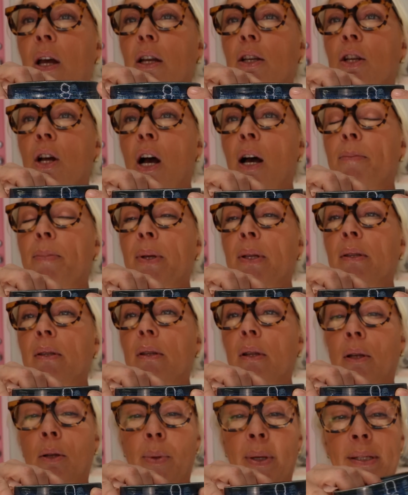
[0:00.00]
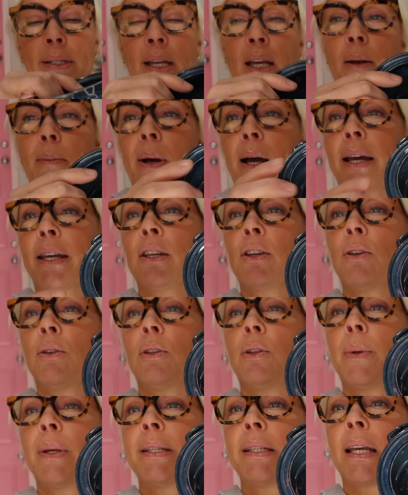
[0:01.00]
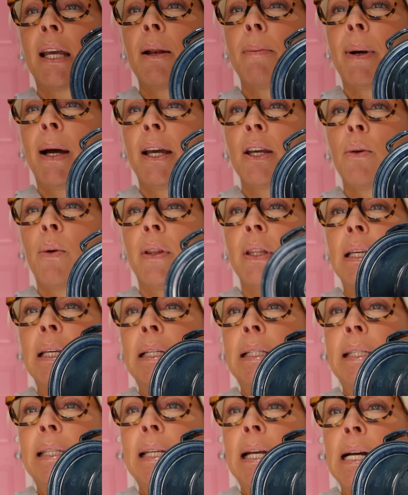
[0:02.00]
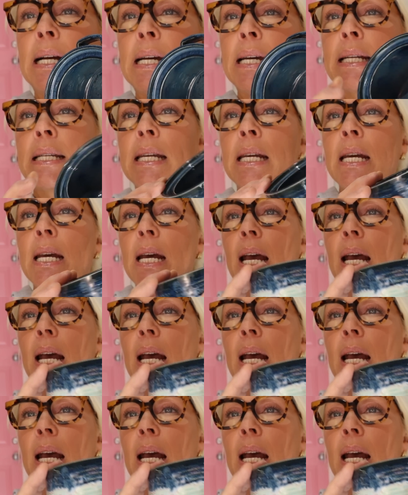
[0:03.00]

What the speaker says: Top is Louisiana Bayou on the inside.